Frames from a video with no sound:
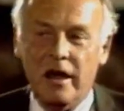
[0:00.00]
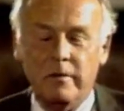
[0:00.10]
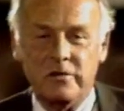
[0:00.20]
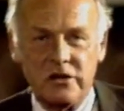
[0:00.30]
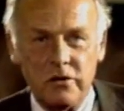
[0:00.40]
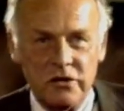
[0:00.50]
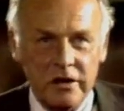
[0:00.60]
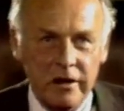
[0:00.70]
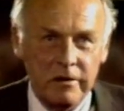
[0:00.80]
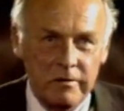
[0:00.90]
am
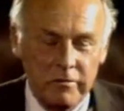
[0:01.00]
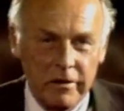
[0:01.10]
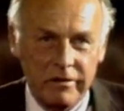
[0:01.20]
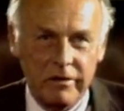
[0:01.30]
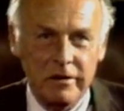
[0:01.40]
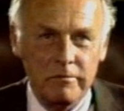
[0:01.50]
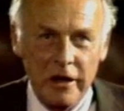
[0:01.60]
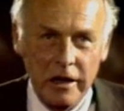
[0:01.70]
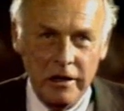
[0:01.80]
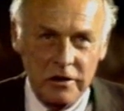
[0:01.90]
associated with the
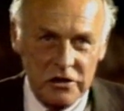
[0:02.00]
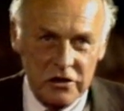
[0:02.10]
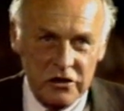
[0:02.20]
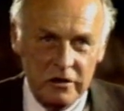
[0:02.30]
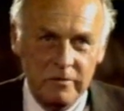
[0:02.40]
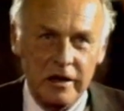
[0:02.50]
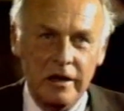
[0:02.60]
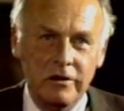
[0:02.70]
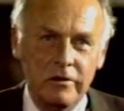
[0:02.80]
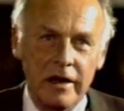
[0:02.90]
banking system, and
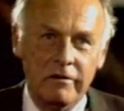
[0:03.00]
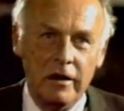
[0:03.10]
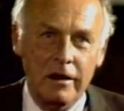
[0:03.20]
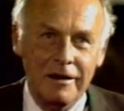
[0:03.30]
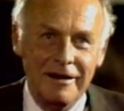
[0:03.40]
I do. I won't a, hold